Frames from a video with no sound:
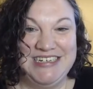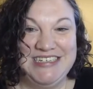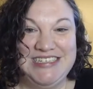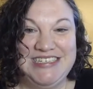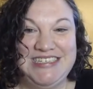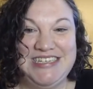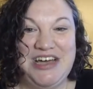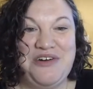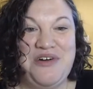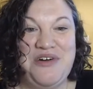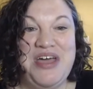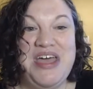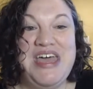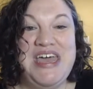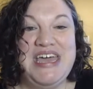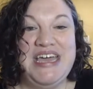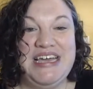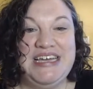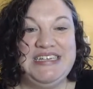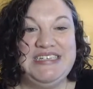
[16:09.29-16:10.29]
So
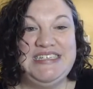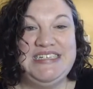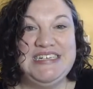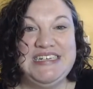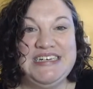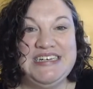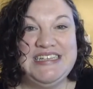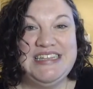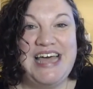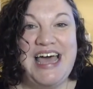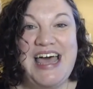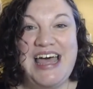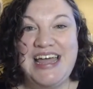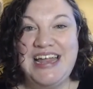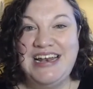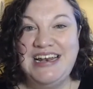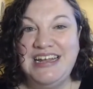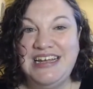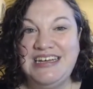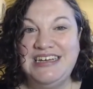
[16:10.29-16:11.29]
until
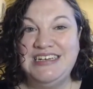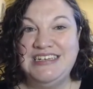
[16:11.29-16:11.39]
then,